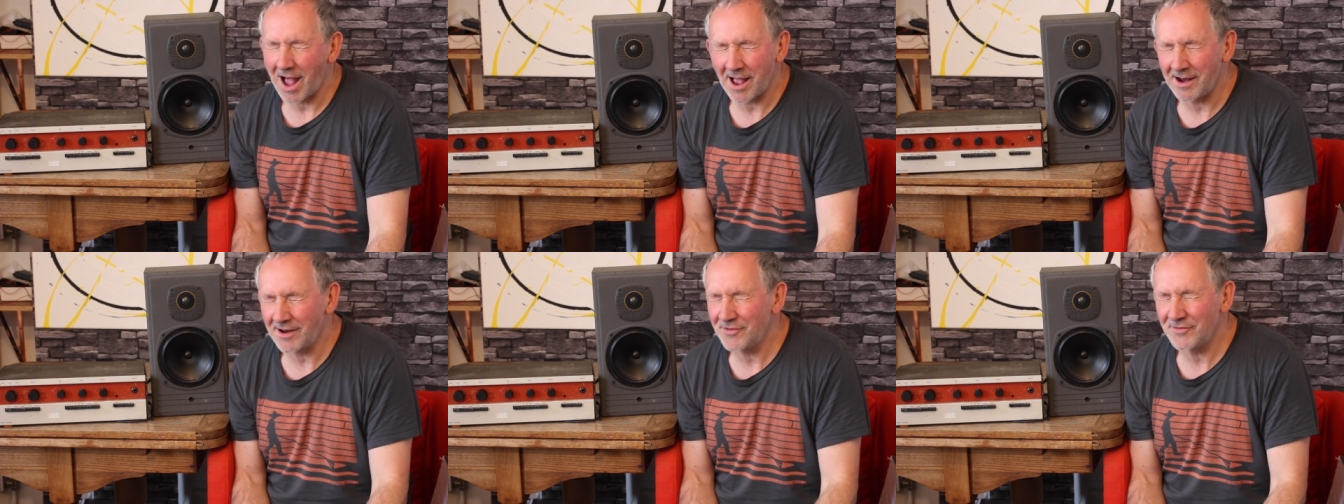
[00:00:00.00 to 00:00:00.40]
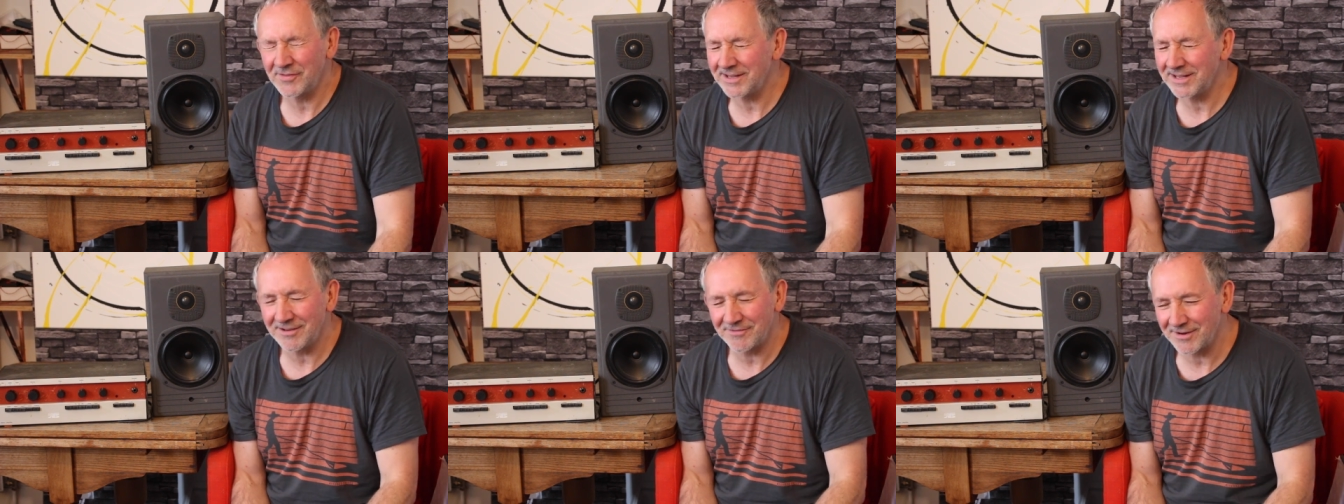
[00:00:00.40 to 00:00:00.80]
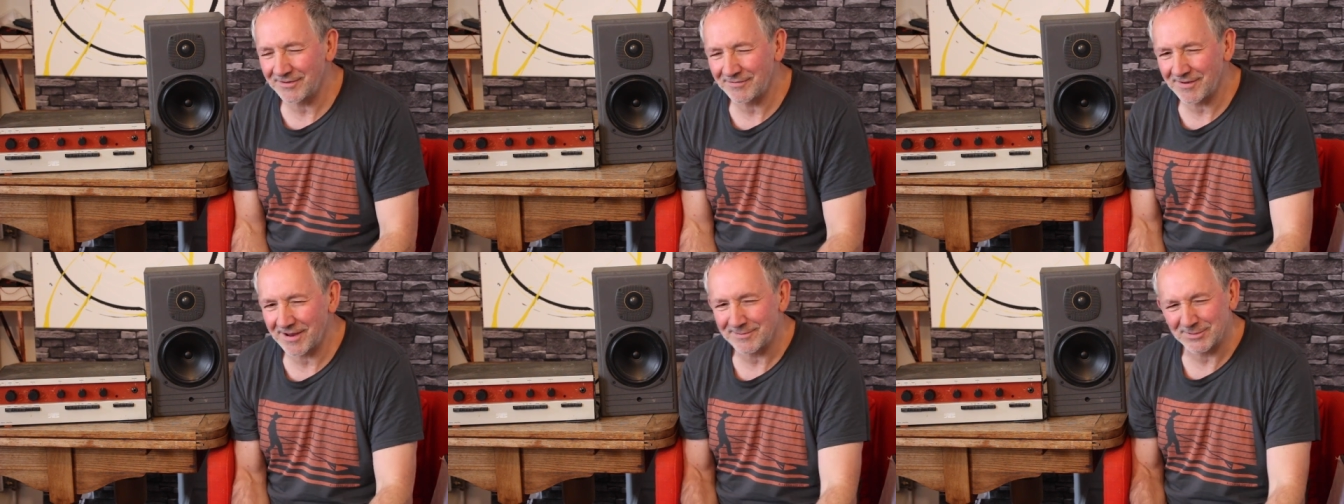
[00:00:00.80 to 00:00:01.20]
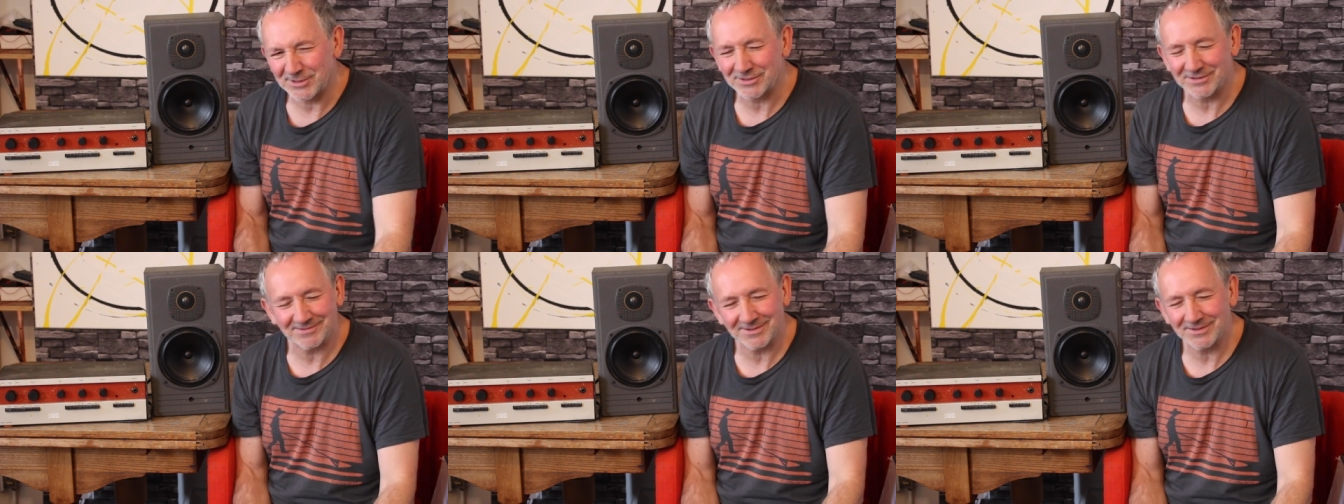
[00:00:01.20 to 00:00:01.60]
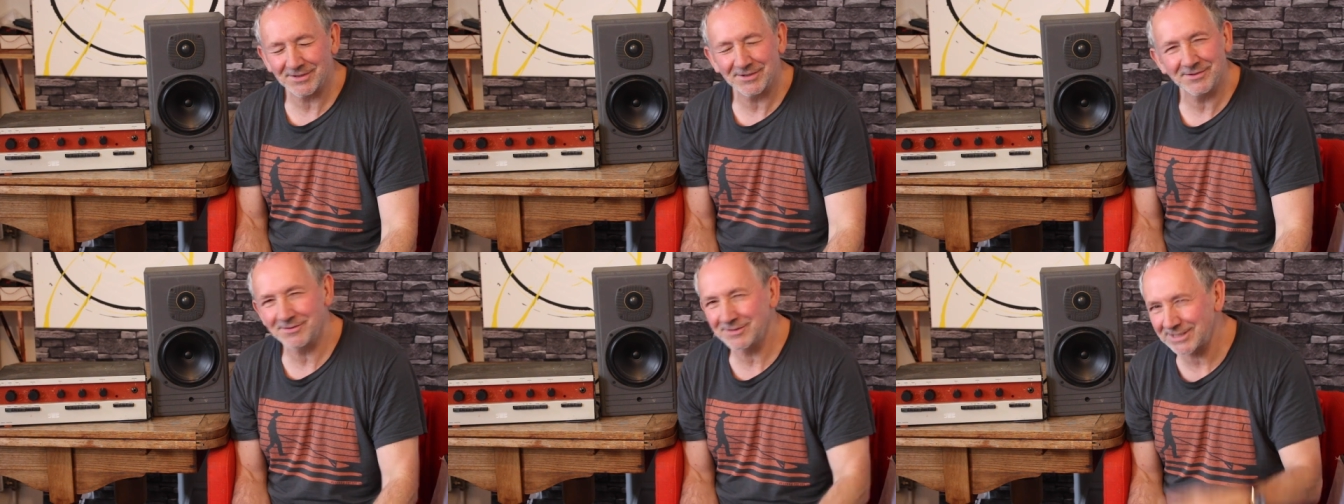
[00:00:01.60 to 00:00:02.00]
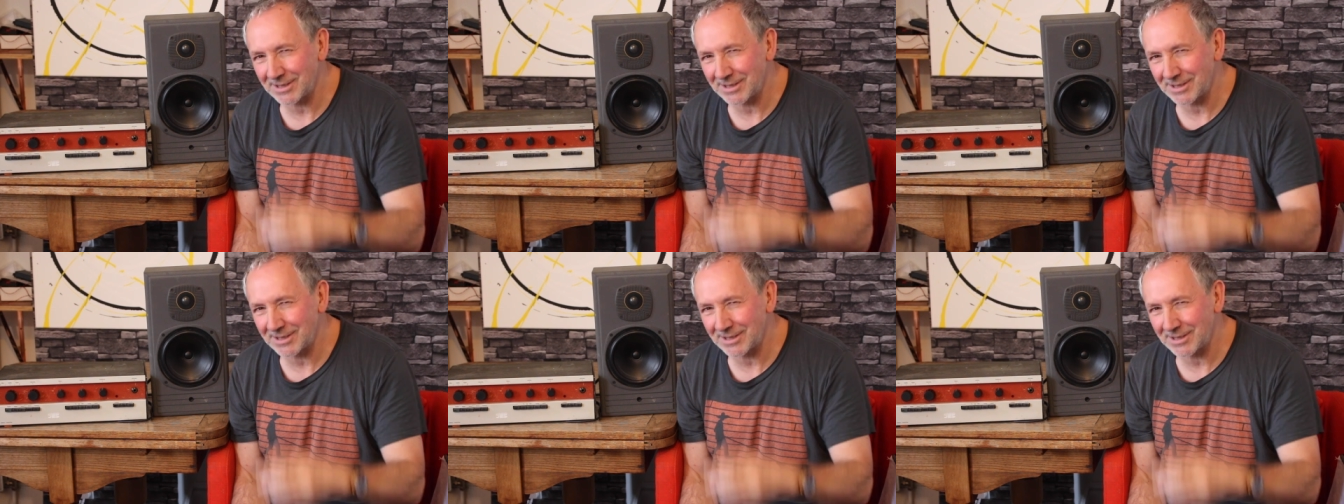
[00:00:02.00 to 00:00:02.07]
I don't think they're very famous uh,